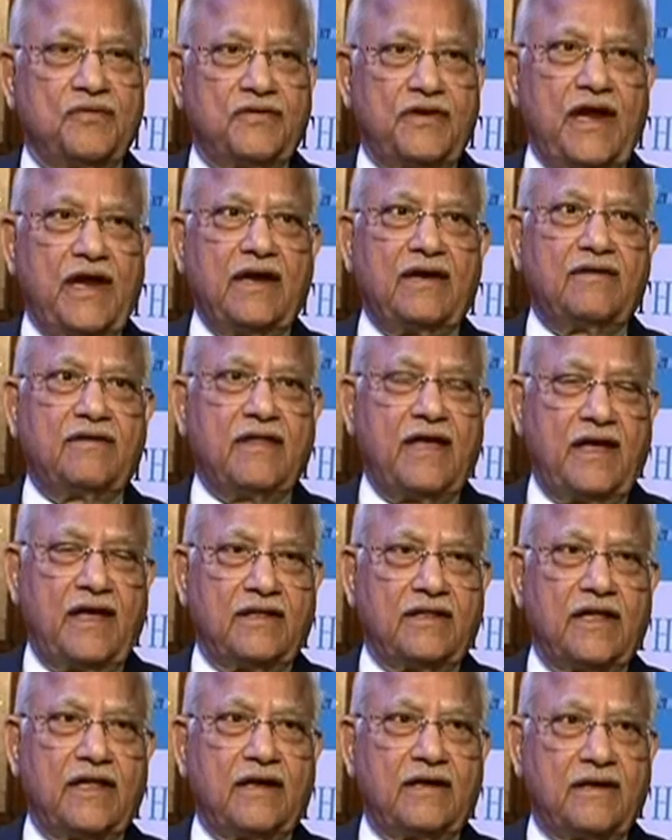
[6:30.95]
state
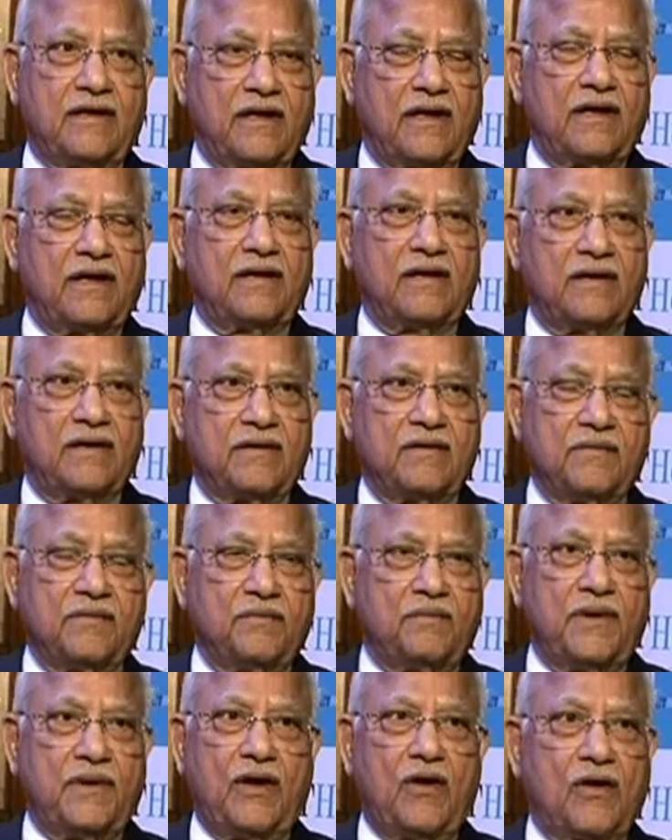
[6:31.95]
saying that
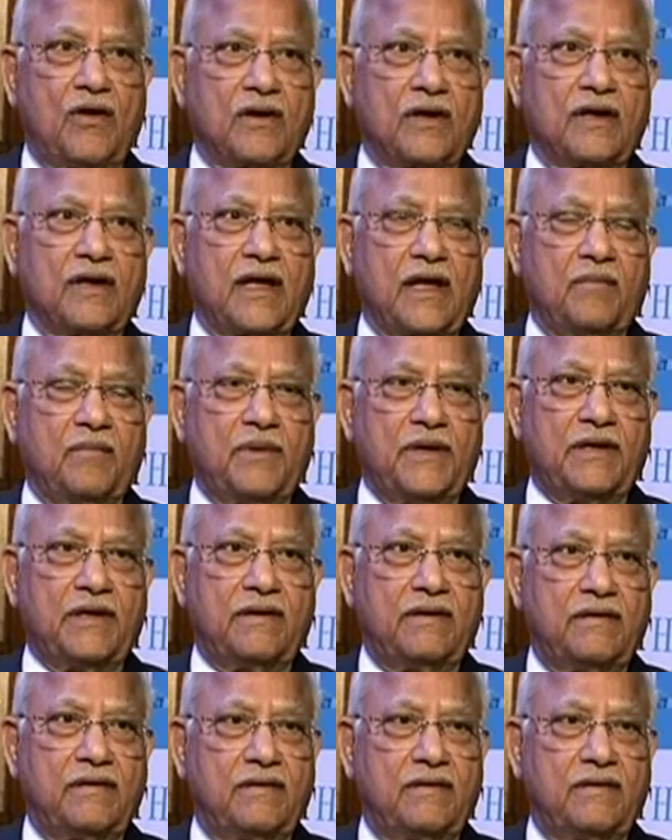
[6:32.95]
my organ can be